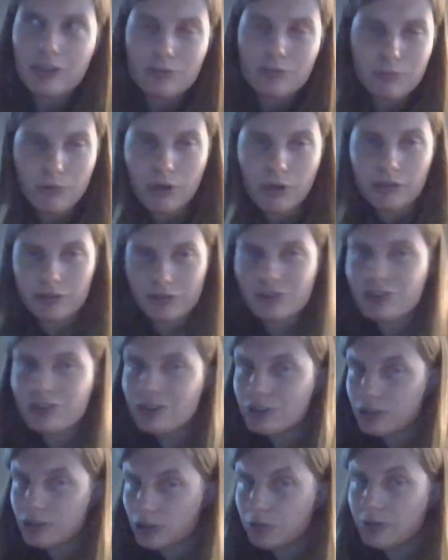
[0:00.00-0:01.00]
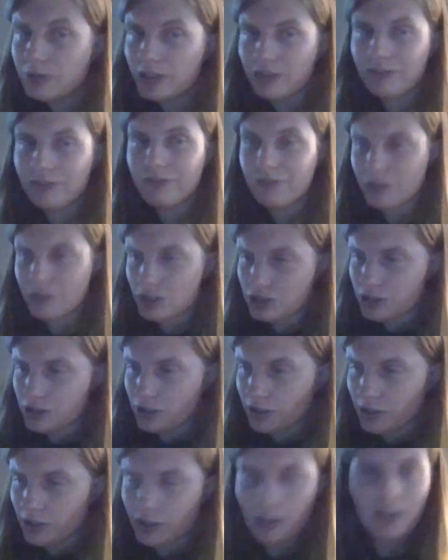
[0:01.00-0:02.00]
water so
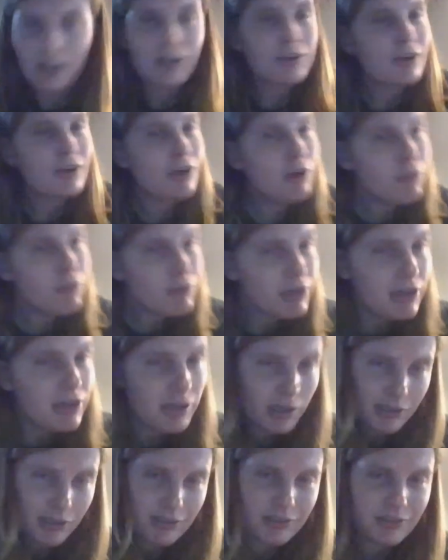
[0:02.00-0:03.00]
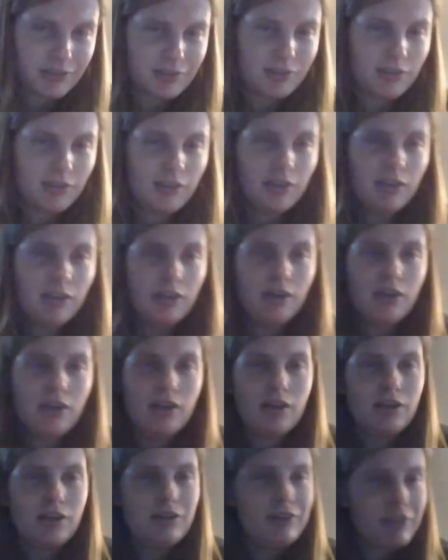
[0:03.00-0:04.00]
efficiently, like coconut
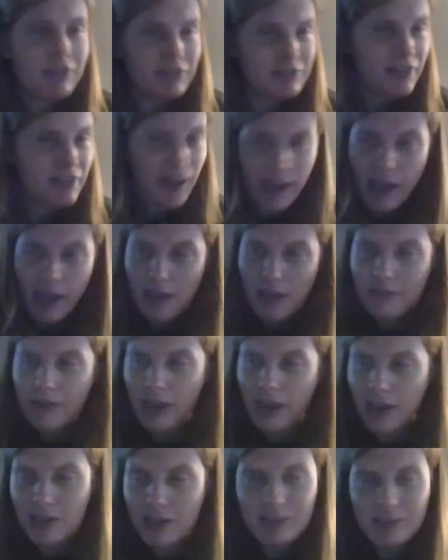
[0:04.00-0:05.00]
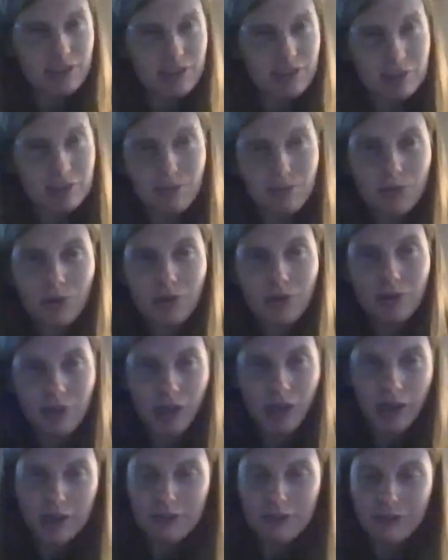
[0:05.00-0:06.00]
doesn't have access to a
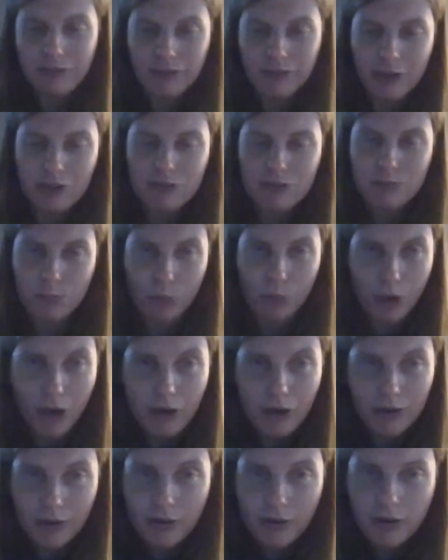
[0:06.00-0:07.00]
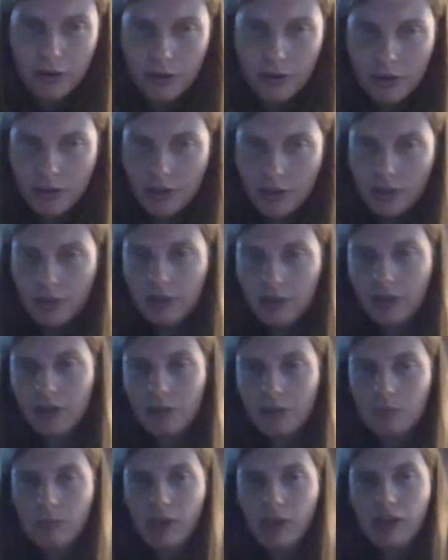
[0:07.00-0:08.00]
lot of fresh water
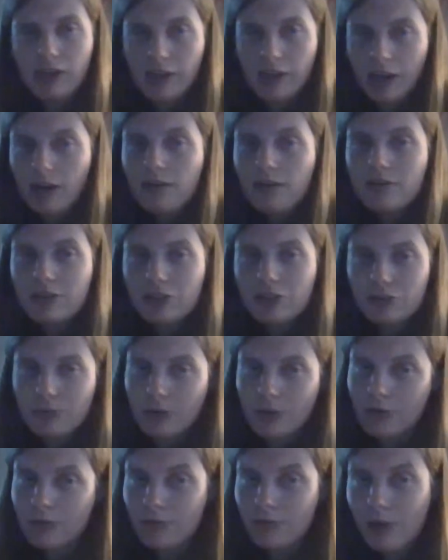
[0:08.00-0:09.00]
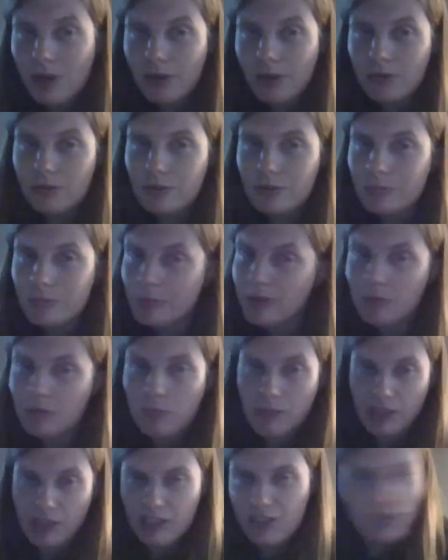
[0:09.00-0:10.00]
in many areas where it grows, but it
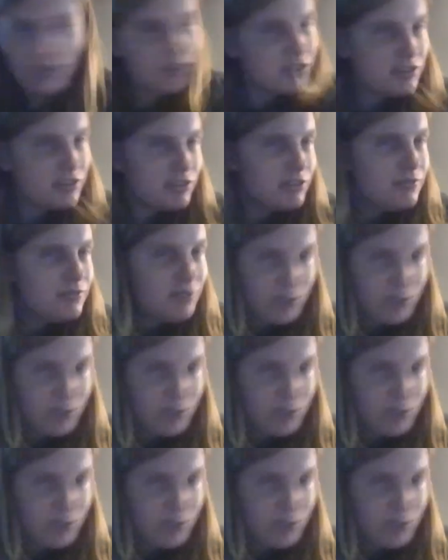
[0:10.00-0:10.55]
manages to do